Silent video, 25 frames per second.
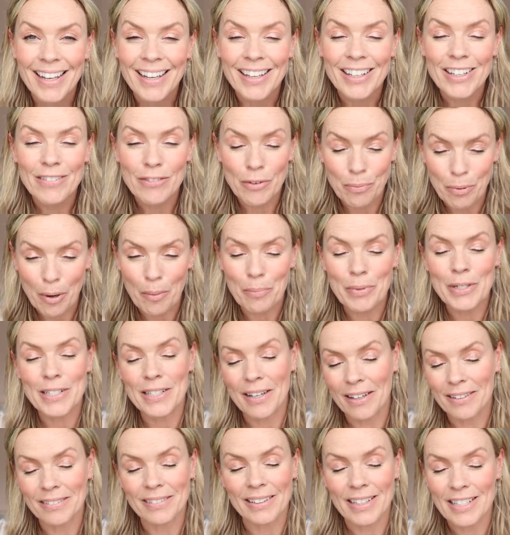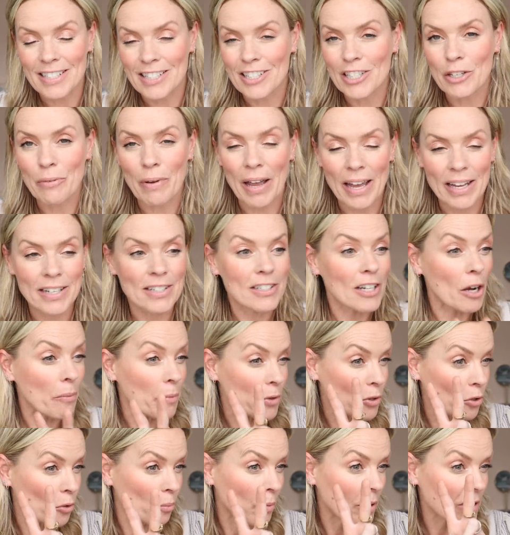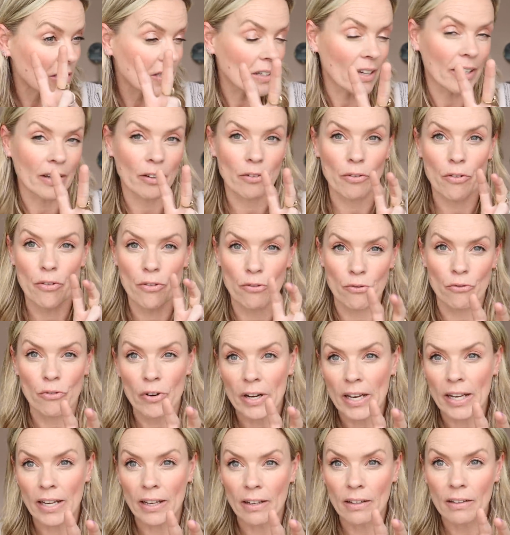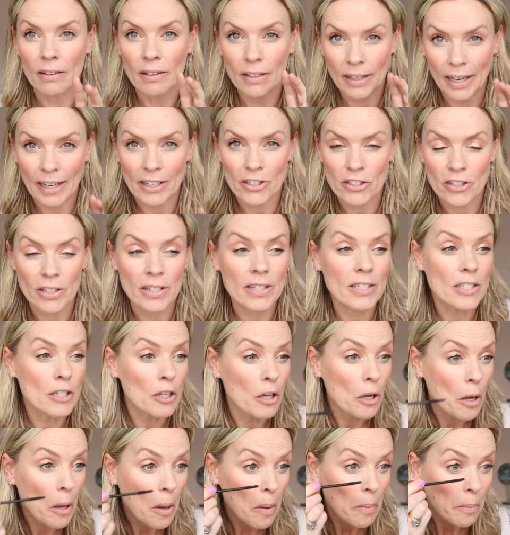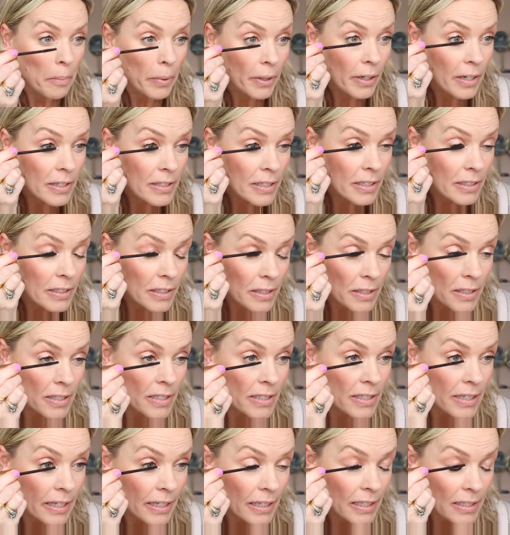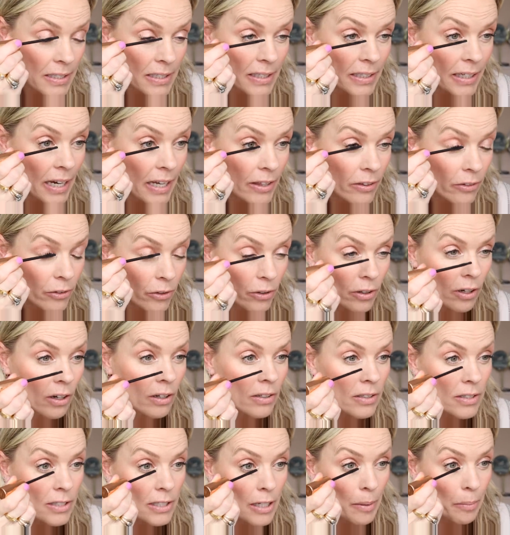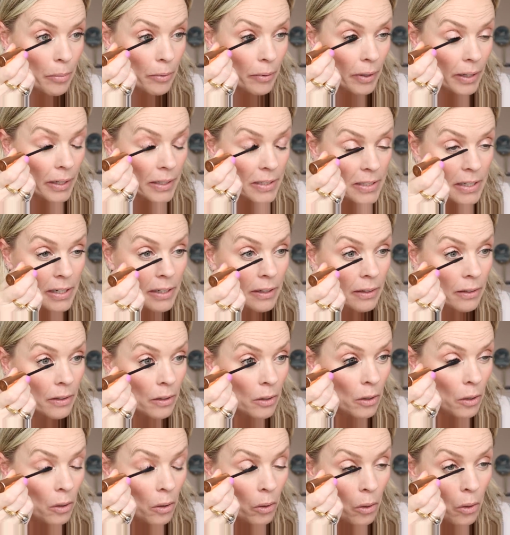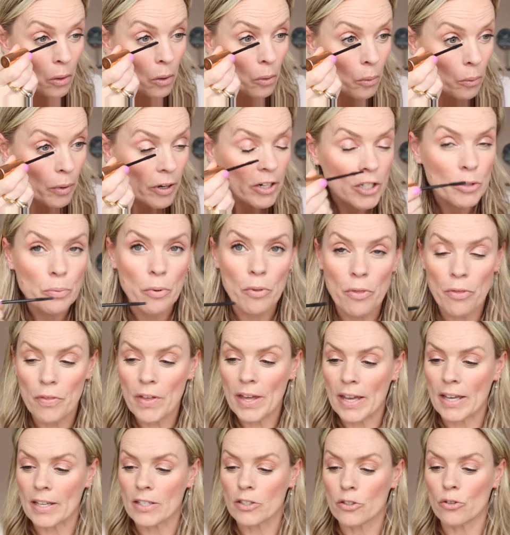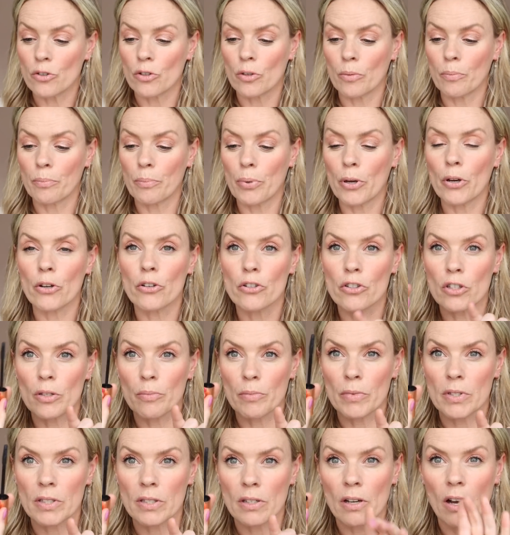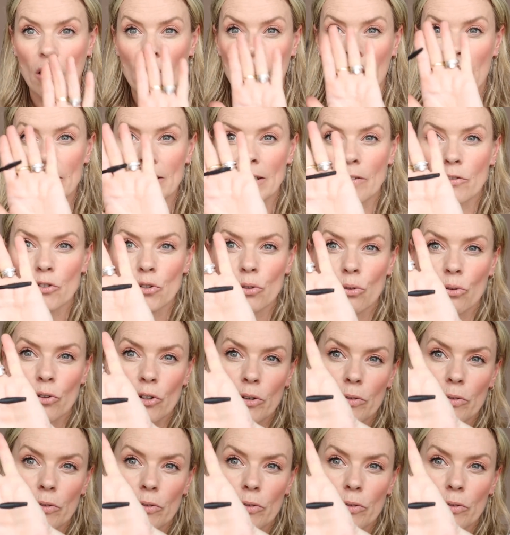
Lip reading: you've probably done this, and you end up with almost like three lashes because it just sticks together and you can't separate it. Whereas with this, you can push the mascara, as I've taught